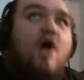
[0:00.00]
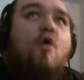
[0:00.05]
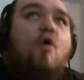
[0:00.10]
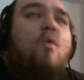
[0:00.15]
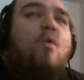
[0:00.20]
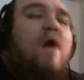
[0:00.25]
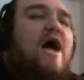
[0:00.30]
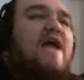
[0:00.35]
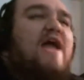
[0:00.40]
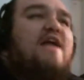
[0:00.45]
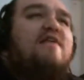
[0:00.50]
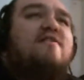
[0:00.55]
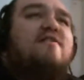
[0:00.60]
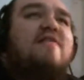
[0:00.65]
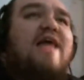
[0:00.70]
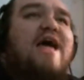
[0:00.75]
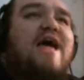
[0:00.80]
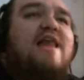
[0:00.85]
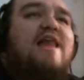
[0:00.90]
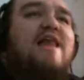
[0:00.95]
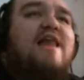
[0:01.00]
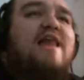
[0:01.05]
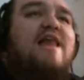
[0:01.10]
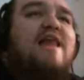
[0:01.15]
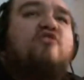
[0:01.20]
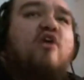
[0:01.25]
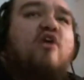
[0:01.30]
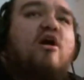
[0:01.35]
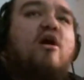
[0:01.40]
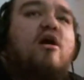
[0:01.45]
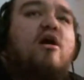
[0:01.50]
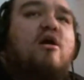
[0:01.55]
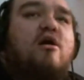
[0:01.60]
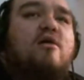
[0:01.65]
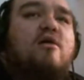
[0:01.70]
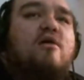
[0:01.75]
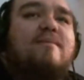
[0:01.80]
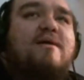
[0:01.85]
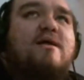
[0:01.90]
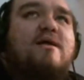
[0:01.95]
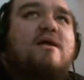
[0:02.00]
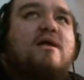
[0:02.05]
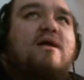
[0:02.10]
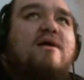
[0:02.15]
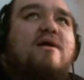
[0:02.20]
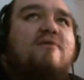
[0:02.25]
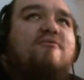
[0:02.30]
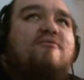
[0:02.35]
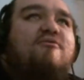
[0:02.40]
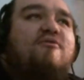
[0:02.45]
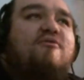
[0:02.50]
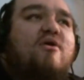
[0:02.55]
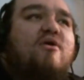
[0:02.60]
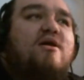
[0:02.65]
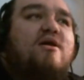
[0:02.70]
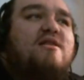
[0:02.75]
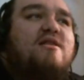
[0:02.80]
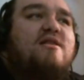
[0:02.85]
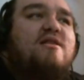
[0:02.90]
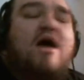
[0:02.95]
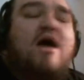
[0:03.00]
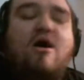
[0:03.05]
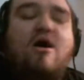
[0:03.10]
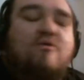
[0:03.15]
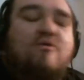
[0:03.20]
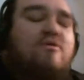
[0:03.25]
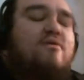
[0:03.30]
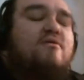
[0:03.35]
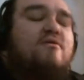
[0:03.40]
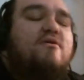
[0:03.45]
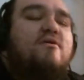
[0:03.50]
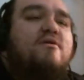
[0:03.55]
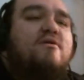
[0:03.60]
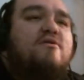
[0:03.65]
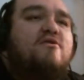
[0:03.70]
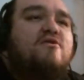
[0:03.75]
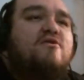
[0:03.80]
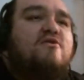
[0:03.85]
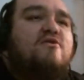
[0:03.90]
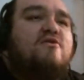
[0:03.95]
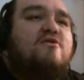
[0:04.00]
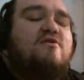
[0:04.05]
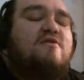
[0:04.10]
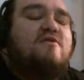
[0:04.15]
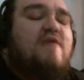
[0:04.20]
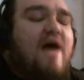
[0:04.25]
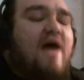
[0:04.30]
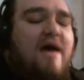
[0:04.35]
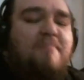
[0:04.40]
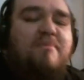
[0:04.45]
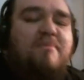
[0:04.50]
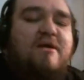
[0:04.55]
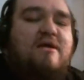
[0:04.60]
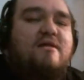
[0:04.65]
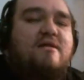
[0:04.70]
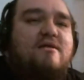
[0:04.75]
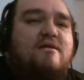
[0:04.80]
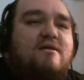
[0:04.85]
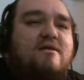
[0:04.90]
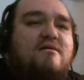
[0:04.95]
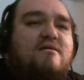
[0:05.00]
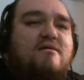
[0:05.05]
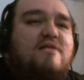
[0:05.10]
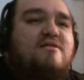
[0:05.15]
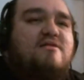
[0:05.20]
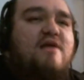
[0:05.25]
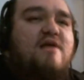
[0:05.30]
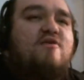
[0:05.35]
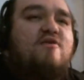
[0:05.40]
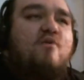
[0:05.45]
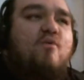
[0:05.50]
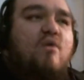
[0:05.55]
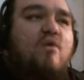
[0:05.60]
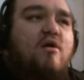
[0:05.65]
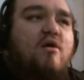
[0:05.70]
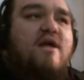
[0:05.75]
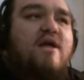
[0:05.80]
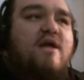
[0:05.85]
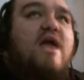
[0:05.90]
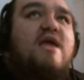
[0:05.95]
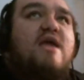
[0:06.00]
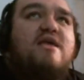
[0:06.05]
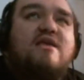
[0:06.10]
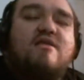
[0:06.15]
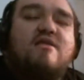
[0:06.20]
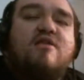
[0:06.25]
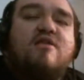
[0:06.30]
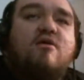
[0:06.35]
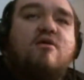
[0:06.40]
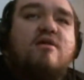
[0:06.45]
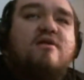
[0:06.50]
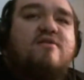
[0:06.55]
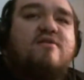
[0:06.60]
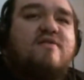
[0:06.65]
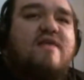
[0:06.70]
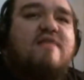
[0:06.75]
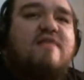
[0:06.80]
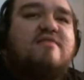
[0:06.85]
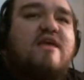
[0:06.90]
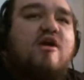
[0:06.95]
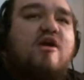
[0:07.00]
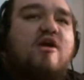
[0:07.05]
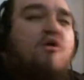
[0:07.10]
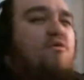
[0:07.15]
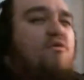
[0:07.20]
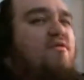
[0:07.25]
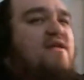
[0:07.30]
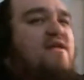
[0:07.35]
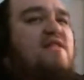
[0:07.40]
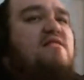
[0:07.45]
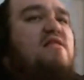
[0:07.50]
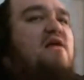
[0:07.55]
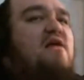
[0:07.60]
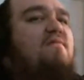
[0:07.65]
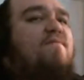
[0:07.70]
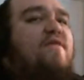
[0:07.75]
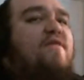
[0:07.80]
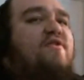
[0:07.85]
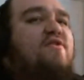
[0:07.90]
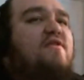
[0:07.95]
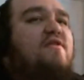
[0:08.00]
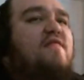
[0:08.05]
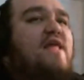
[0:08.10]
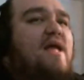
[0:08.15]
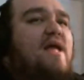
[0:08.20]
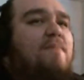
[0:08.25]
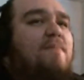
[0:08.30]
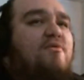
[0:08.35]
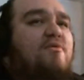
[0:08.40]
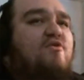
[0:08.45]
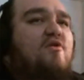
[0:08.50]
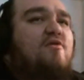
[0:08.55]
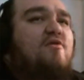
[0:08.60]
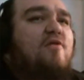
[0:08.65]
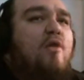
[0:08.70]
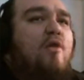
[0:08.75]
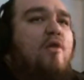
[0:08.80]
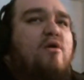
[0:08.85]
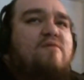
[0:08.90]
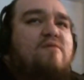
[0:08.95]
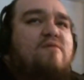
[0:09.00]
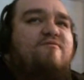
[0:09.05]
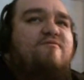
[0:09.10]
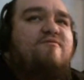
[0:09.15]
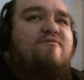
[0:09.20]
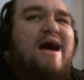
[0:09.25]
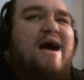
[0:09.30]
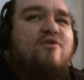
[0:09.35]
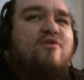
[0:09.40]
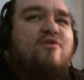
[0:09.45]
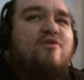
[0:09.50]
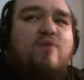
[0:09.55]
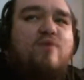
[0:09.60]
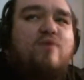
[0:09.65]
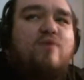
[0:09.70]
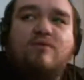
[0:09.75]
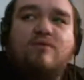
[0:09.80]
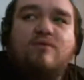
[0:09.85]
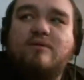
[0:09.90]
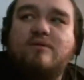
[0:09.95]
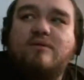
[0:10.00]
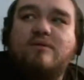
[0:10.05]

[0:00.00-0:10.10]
Why is that a term for no? Stop it. It doesn't work. You notice that they only did this in the episodes Lauren Faust wrote?